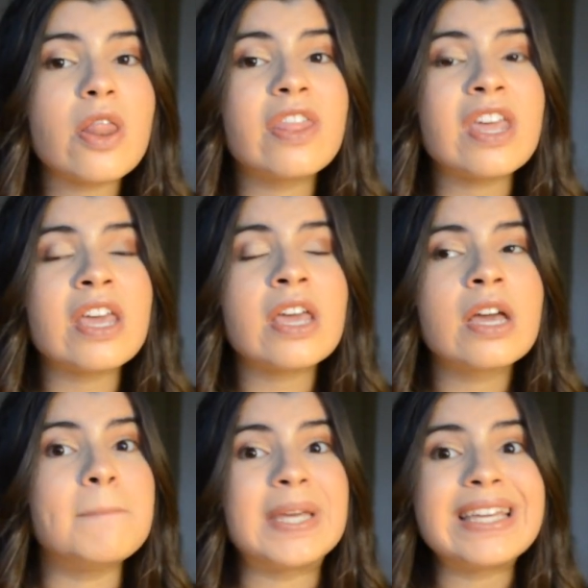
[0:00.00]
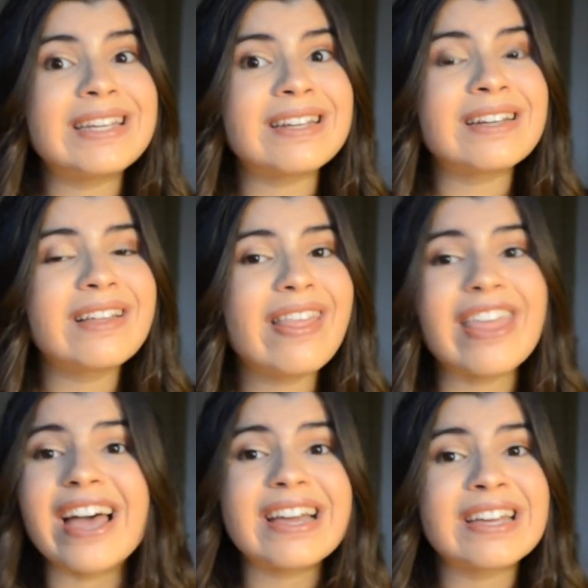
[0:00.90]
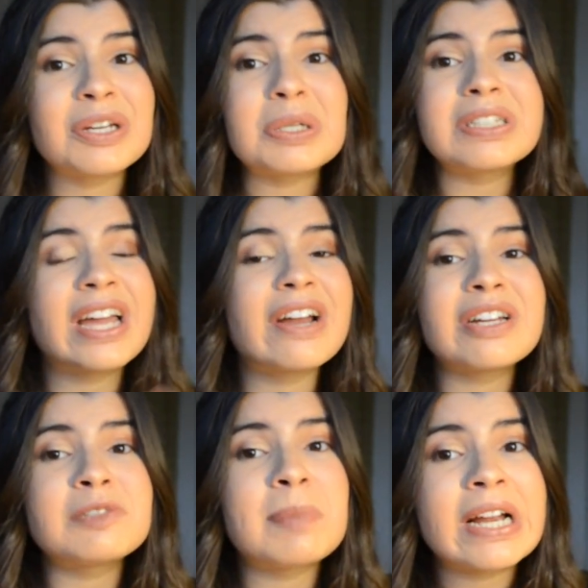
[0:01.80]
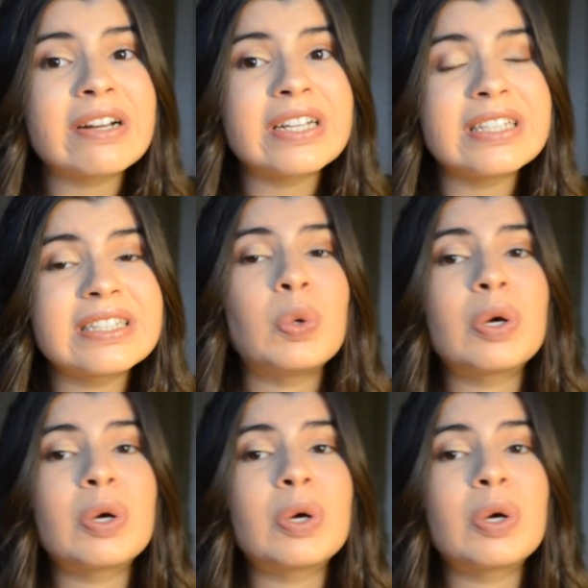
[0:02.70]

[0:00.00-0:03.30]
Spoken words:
the being that killed Harry's parents,